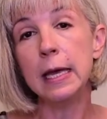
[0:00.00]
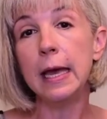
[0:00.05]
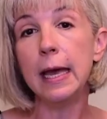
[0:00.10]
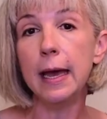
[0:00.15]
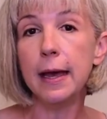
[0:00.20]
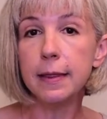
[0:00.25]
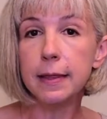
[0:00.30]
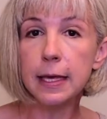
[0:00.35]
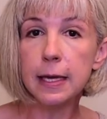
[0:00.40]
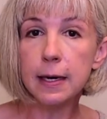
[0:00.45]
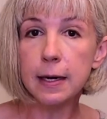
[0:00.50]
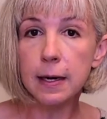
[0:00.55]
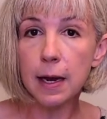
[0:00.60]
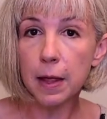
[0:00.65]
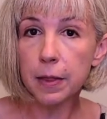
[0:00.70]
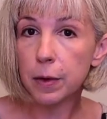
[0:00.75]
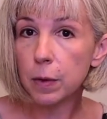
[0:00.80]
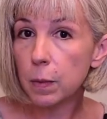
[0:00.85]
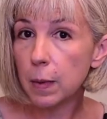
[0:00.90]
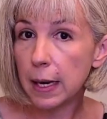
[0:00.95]
And then
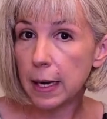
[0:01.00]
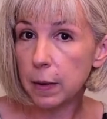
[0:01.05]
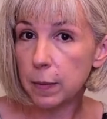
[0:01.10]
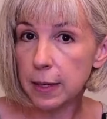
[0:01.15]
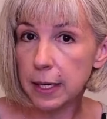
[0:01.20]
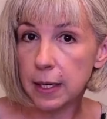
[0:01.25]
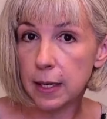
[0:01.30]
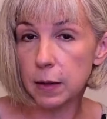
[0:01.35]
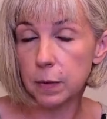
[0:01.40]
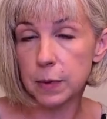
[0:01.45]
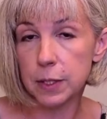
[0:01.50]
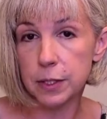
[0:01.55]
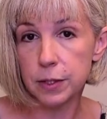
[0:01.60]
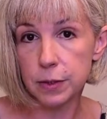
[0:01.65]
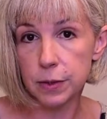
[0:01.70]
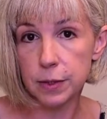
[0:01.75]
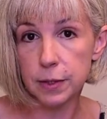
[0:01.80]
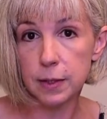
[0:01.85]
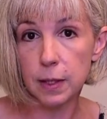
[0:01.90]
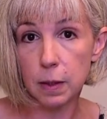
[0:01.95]
another way we can
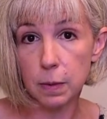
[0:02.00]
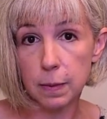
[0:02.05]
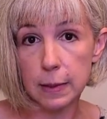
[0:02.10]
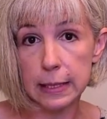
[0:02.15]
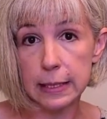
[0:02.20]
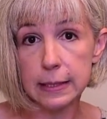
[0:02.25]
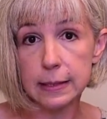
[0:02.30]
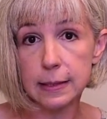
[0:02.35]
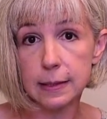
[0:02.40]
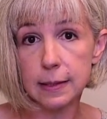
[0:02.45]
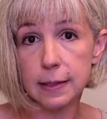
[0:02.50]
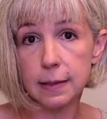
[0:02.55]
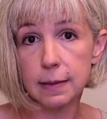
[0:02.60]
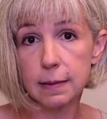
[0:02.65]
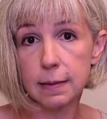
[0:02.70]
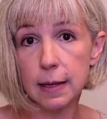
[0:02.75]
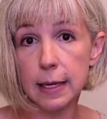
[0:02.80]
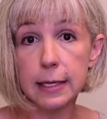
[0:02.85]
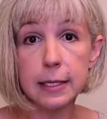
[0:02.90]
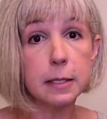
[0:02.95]
reduce our risk
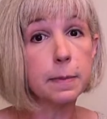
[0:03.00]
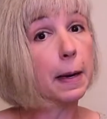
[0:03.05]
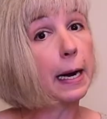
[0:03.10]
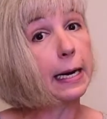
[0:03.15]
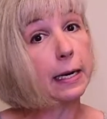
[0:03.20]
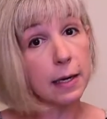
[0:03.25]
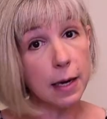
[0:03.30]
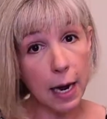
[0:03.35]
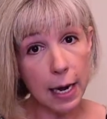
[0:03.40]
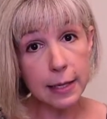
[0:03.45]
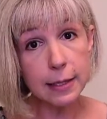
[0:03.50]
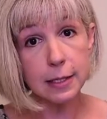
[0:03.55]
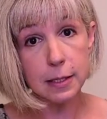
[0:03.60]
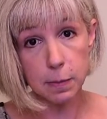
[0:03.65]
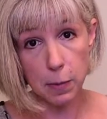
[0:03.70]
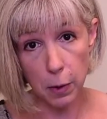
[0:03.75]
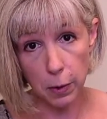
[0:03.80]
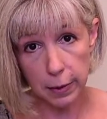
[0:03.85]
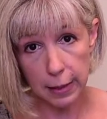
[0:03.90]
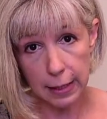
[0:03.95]
is by not
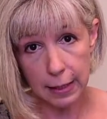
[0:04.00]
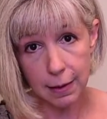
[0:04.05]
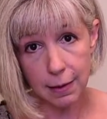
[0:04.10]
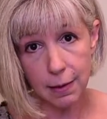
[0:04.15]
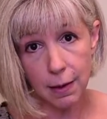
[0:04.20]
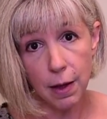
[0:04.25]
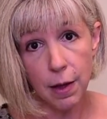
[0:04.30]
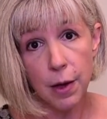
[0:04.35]
smoking,